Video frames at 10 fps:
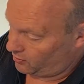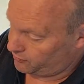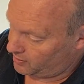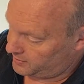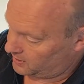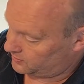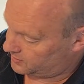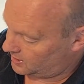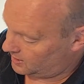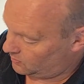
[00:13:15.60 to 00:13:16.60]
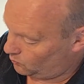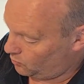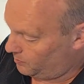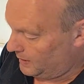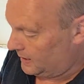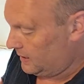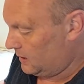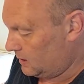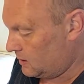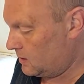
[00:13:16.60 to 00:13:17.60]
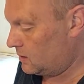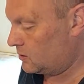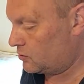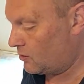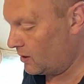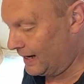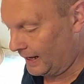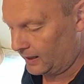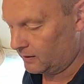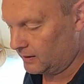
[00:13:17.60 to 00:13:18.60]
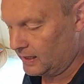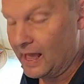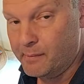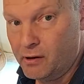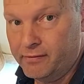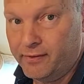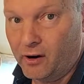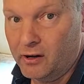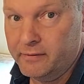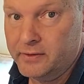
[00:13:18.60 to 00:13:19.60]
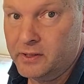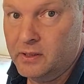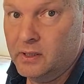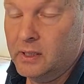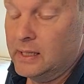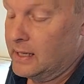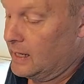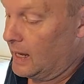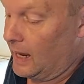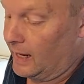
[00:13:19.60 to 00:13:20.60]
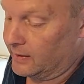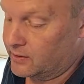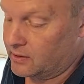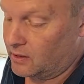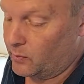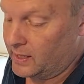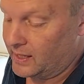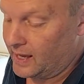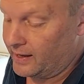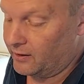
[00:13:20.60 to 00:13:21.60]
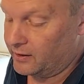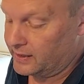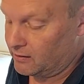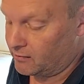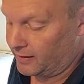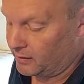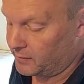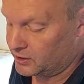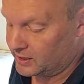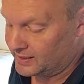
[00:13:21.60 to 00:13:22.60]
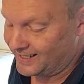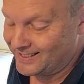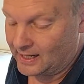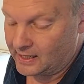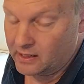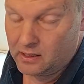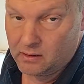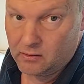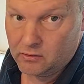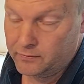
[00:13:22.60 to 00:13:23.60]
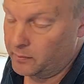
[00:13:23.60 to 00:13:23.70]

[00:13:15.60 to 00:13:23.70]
On-Road RC will be trialing the M05s, and so that we can get an idea of how much it's exactly going to cost for